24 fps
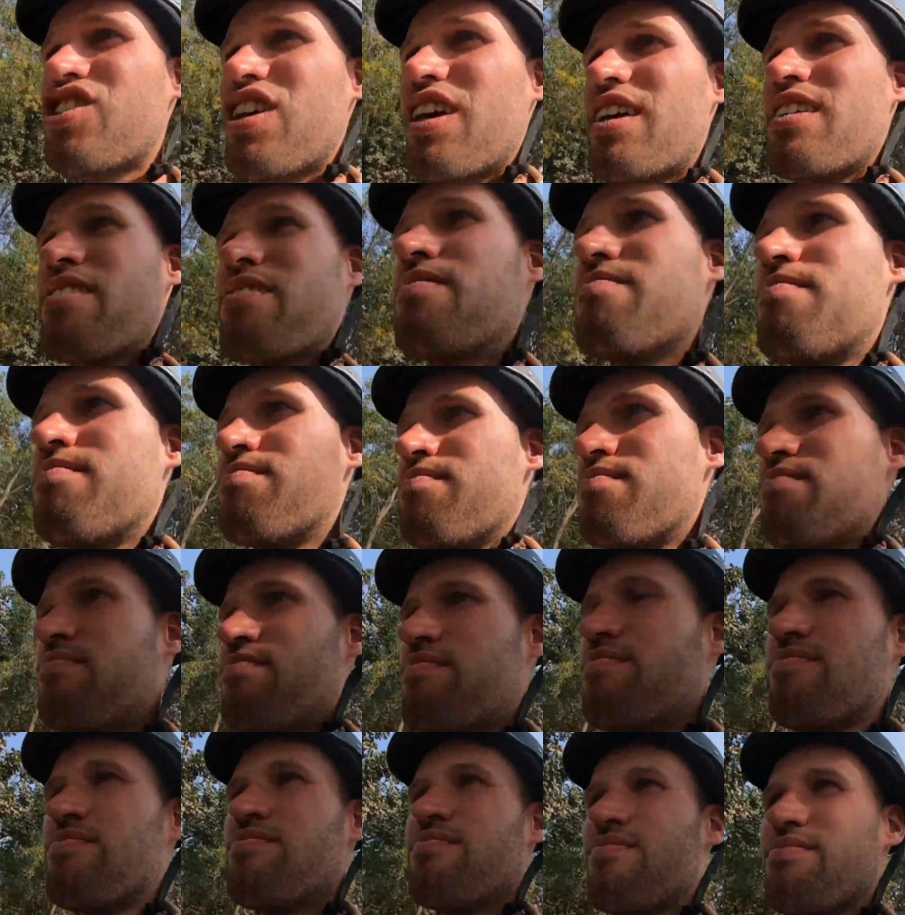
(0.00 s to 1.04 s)
and
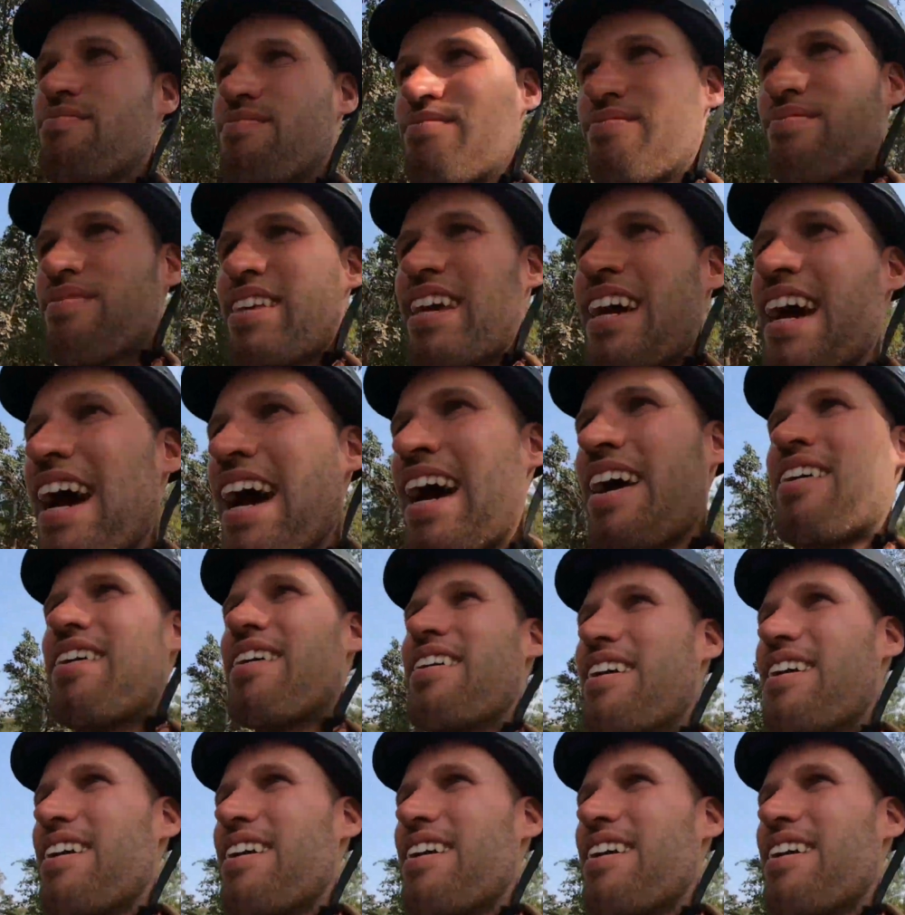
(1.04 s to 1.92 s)
yeah.